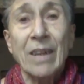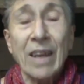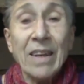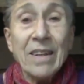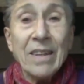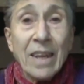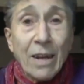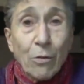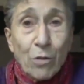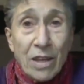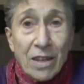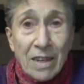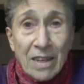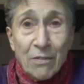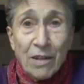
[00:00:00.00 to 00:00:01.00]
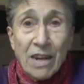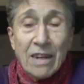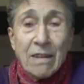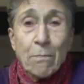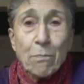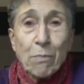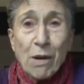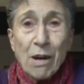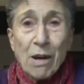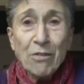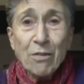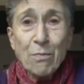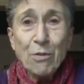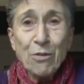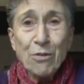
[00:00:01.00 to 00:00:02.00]
And now they are living in an
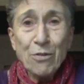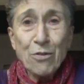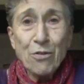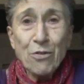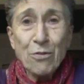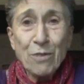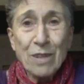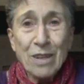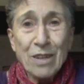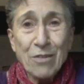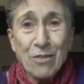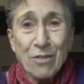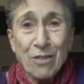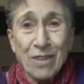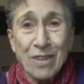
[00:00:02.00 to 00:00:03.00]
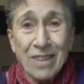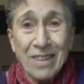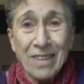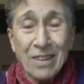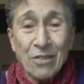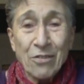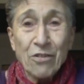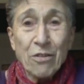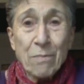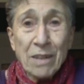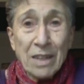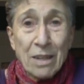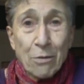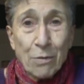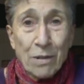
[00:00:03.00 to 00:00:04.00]
impossible situation.
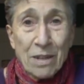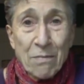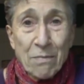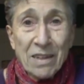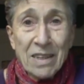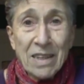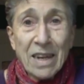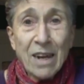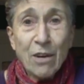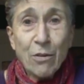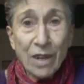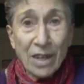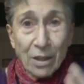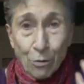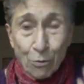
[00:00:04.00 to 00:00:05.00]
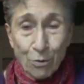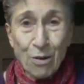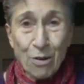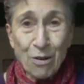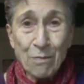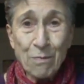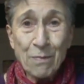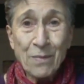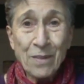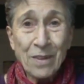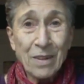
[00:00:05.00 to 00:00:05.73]
So many women now are at home,